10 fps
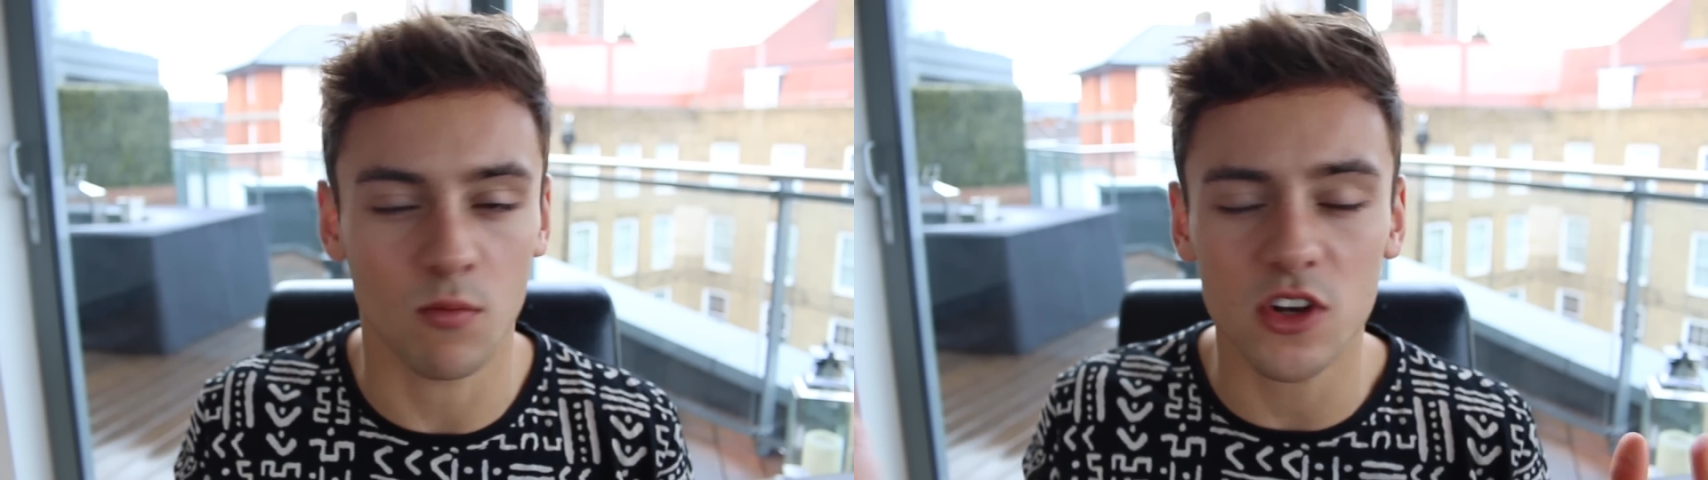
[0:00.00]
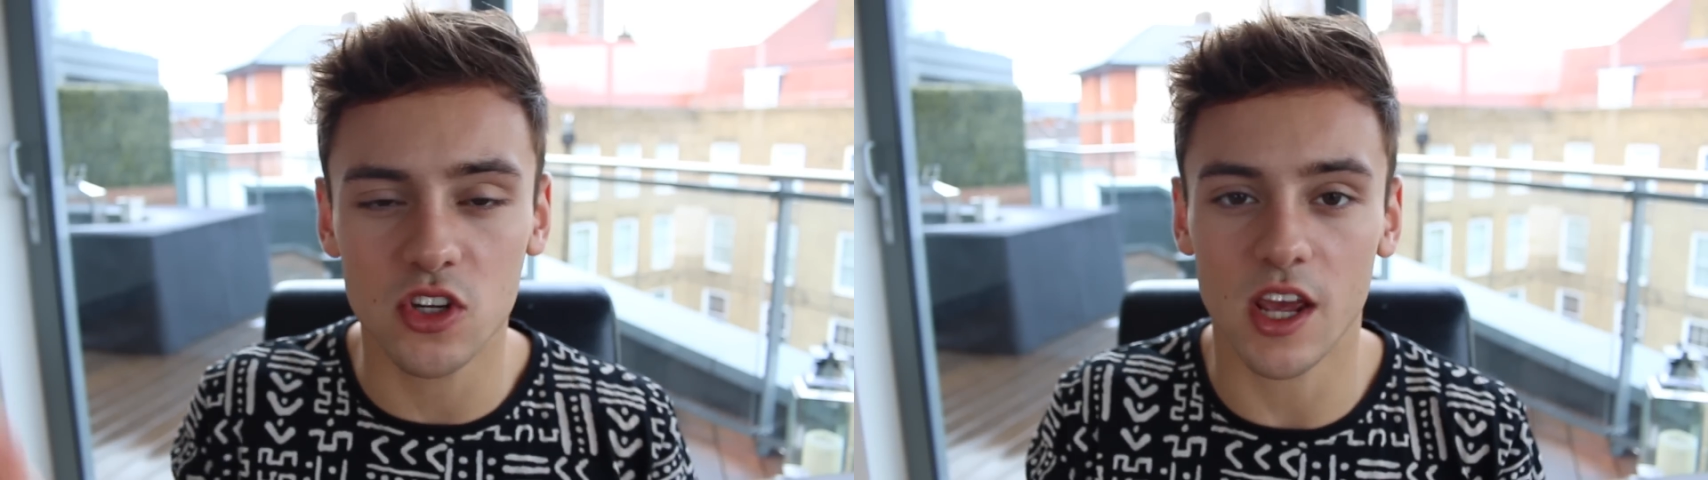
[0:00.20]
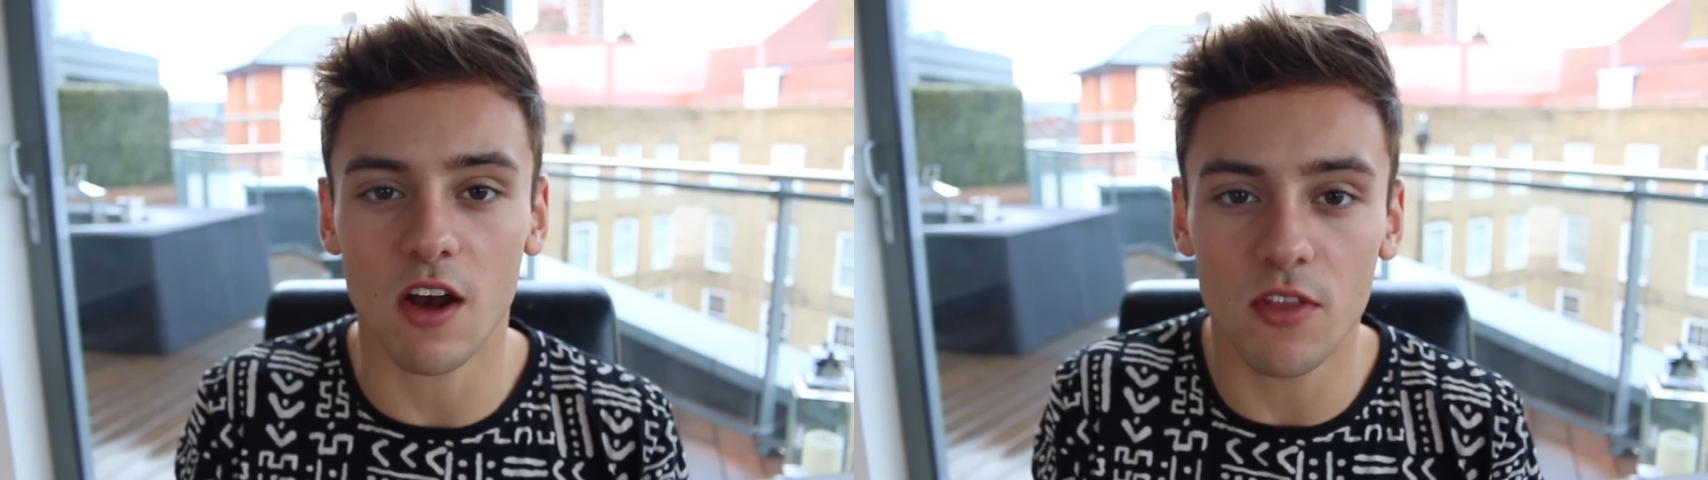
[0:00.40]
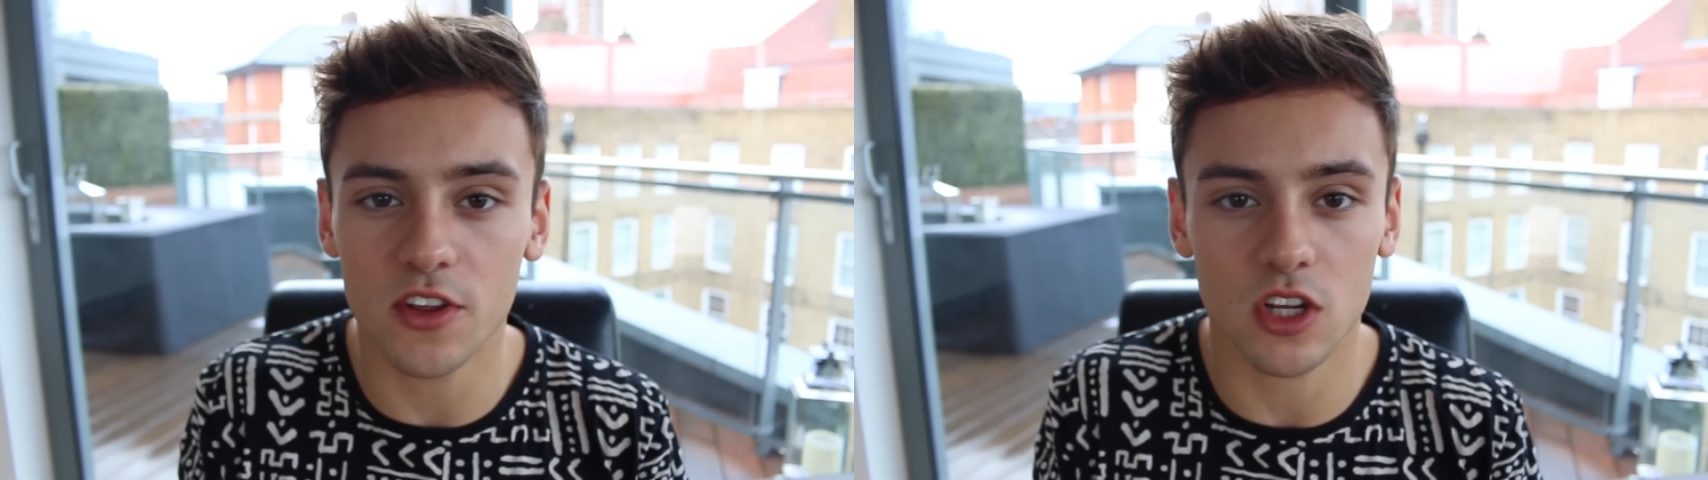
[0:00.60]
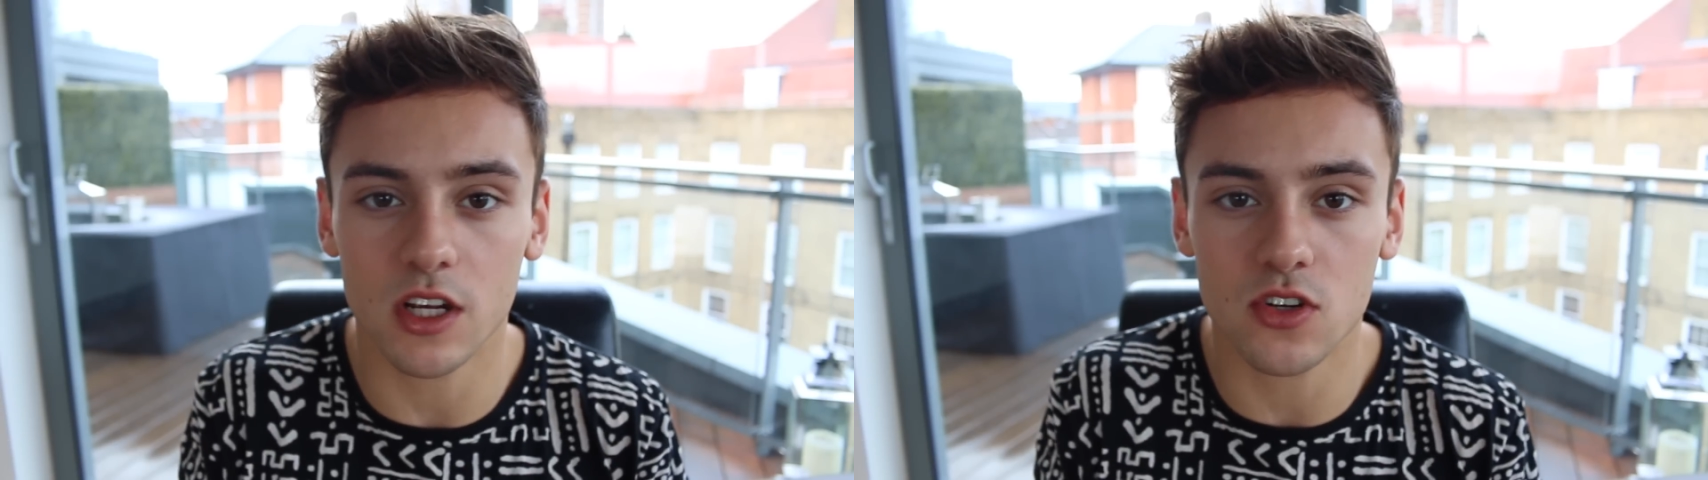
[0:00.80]
and once you get on
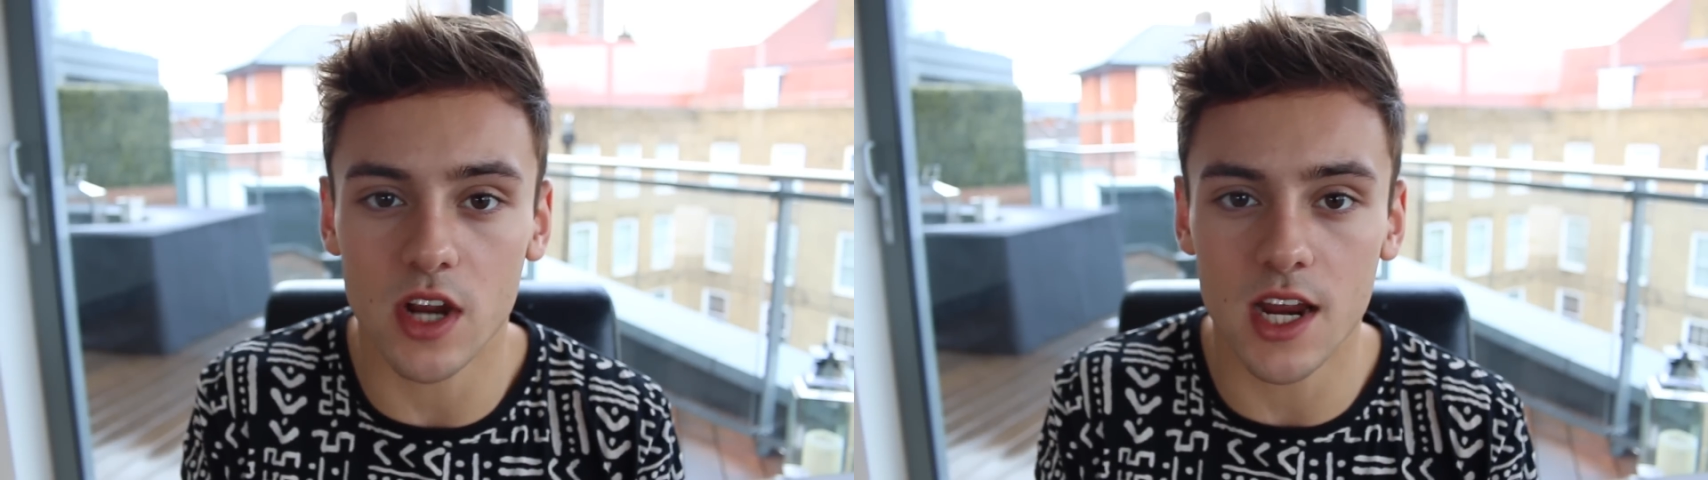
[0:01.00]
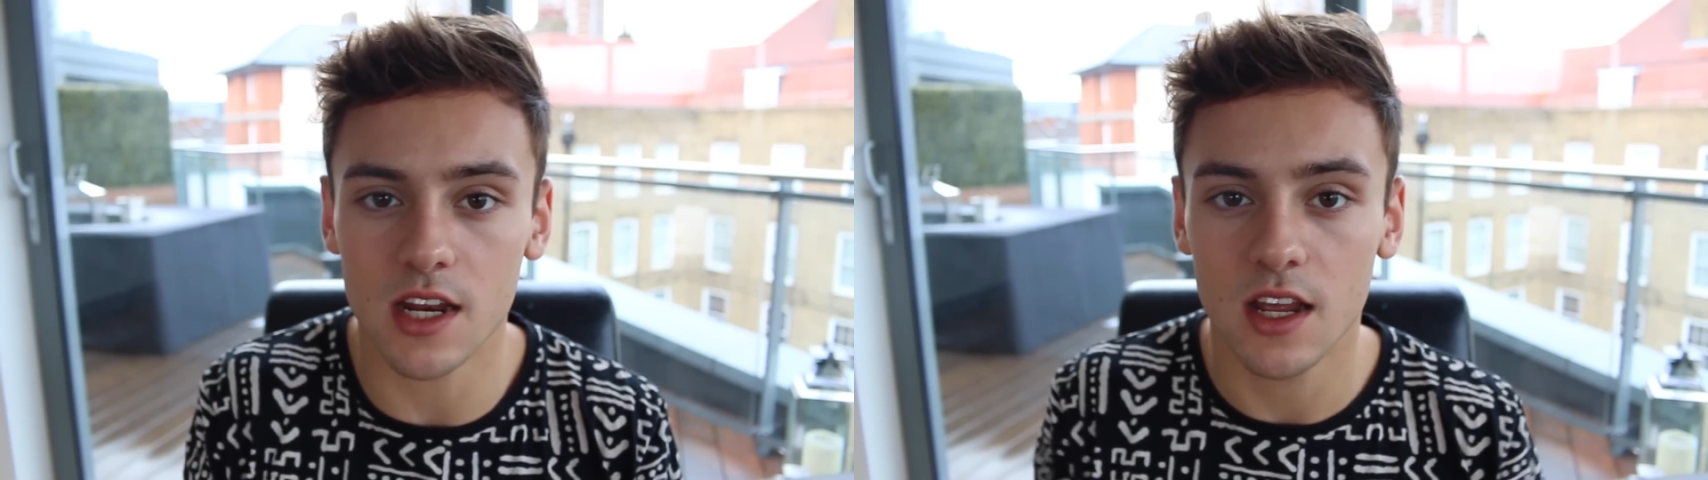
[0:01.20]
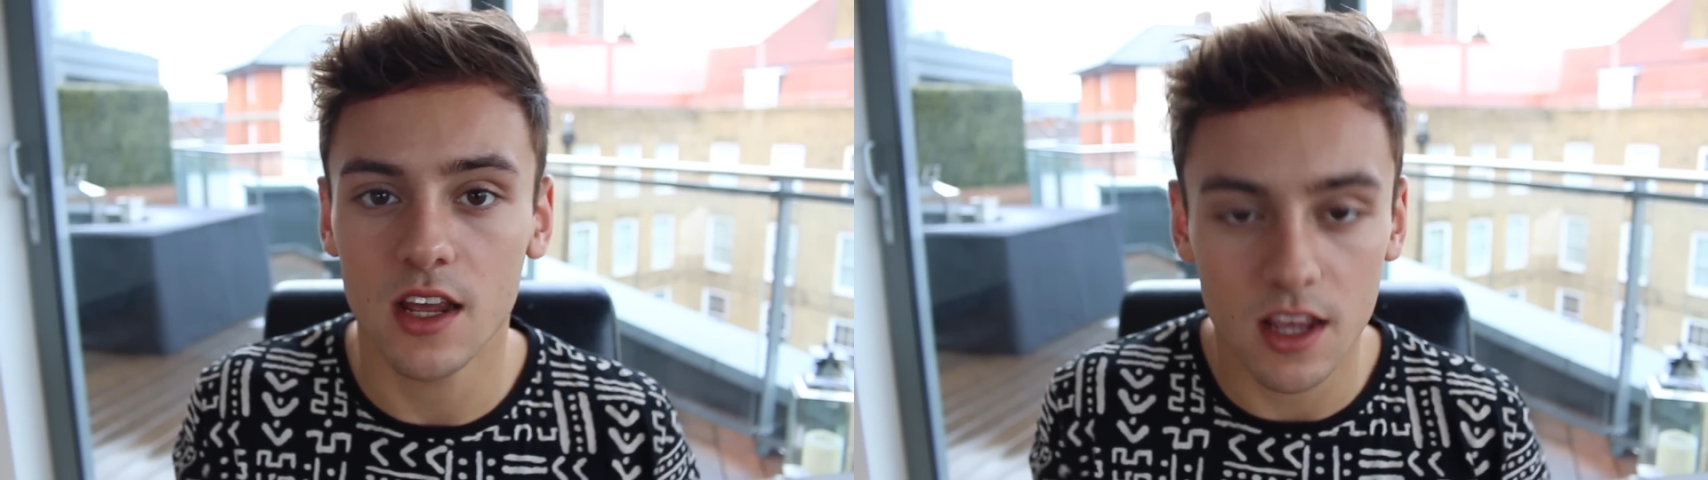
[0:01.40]
the sugar train,